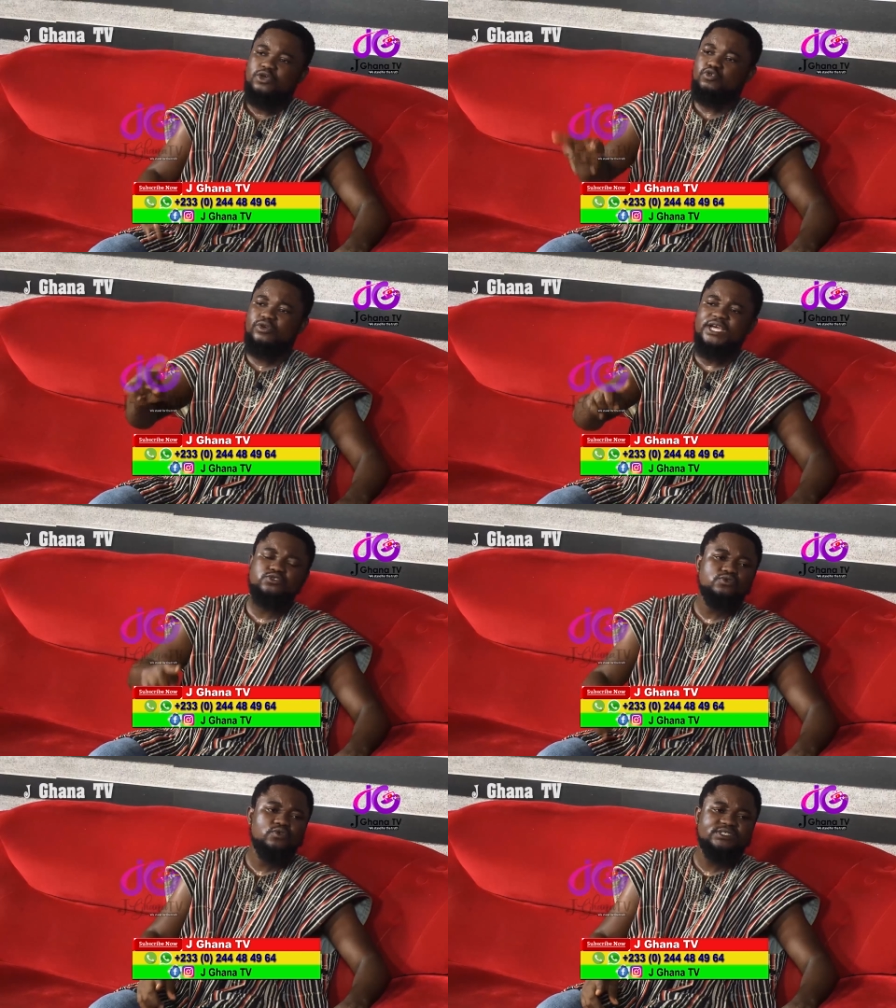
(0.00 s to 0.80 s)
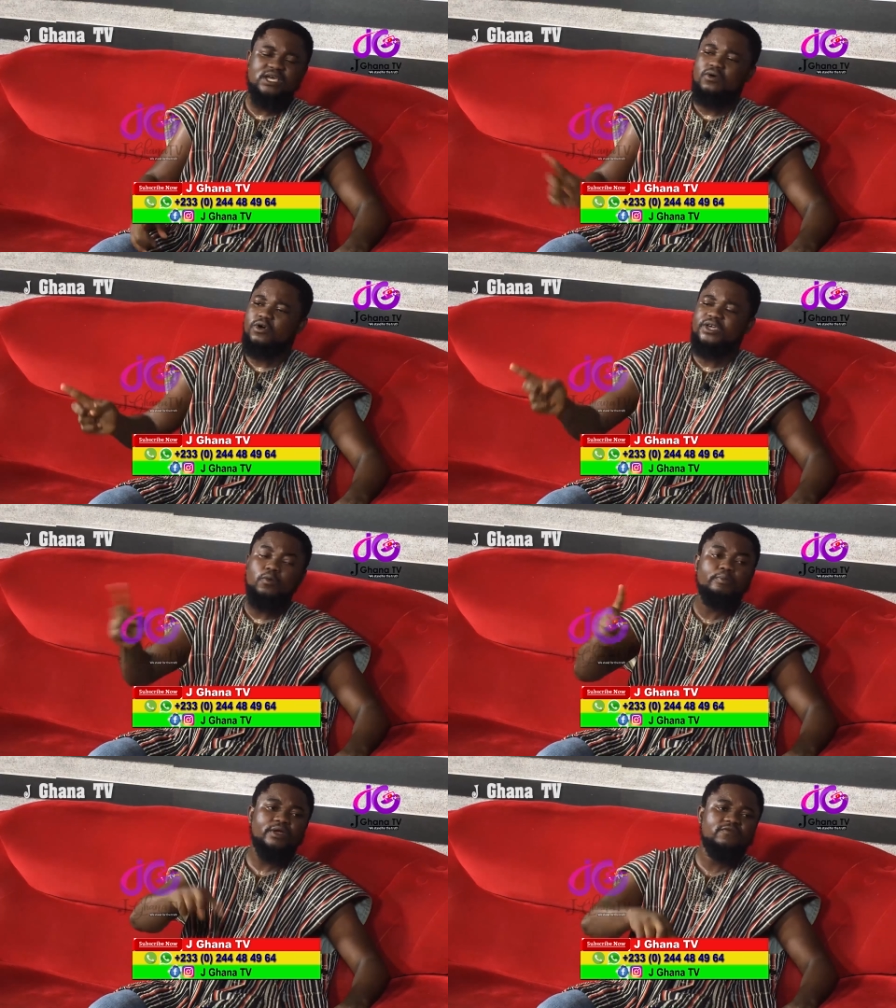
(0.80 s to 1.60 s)
you get to know say oh your
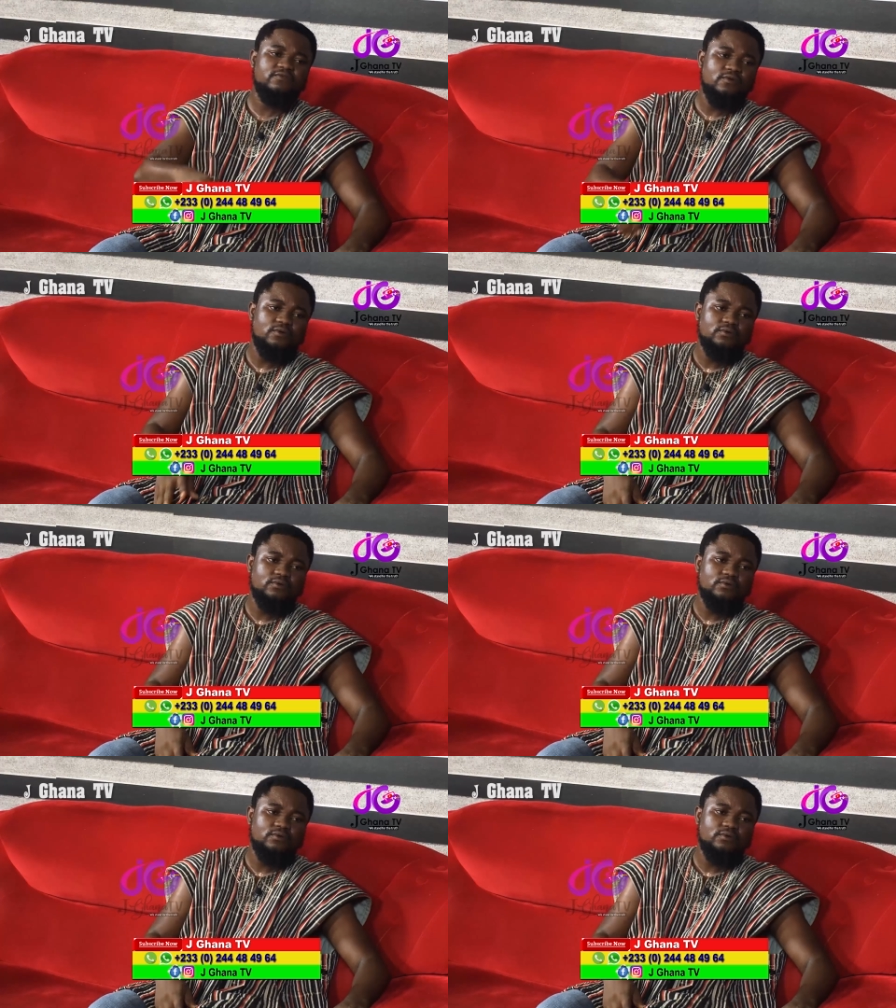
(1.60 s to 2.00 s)
breath for